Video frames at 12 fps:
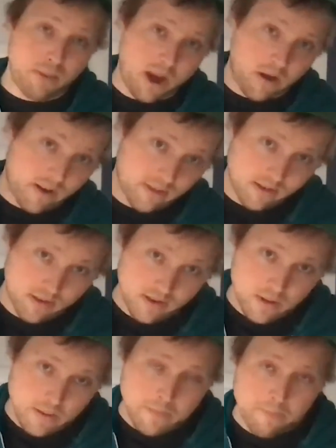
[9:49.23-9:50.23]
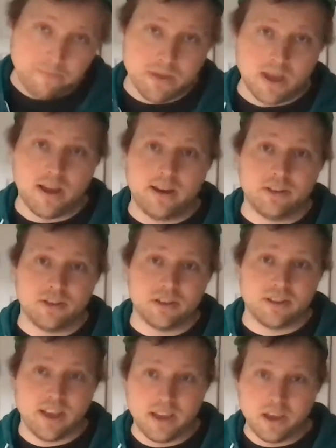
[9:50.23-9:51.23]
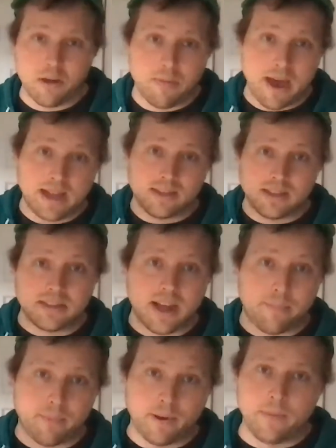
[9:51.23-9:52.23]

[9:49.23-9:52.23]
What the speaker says: parent, and it's just saying go back to the top.